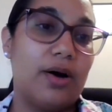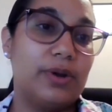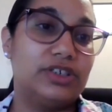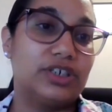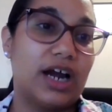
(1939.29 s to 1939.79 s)

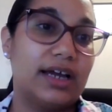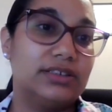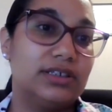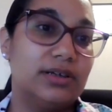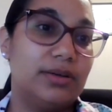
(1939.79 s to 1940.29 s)
we try
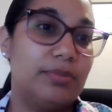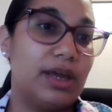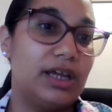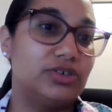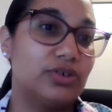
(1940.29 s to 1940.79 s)
to
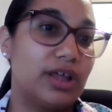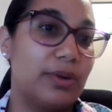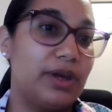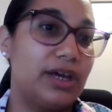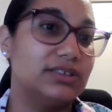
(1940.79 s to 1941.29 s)
make sure
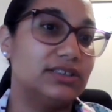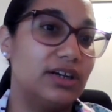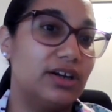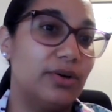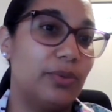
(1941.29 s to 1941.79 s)
that we
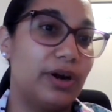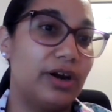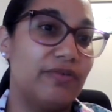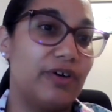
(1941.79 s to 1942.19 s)
consider where